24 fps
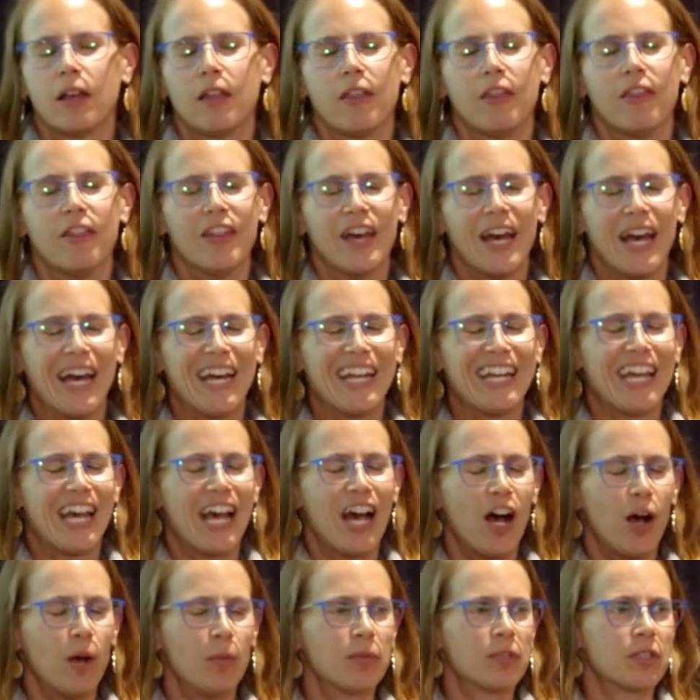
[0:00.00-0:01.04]
That
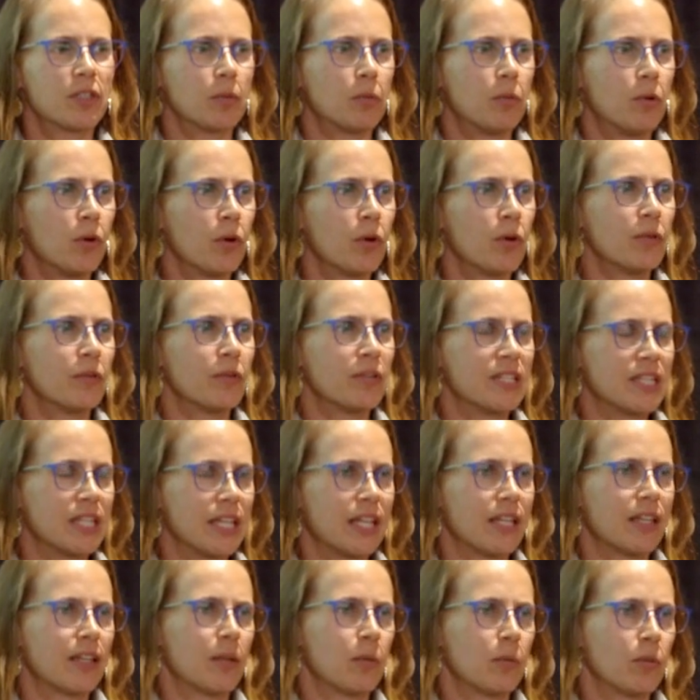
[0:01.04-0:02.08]
helps support
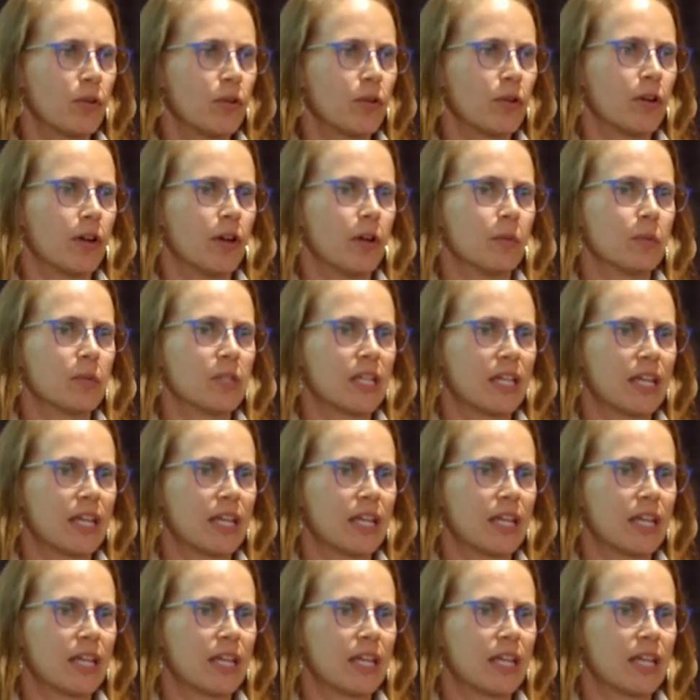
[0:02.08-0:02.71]
recycling programs.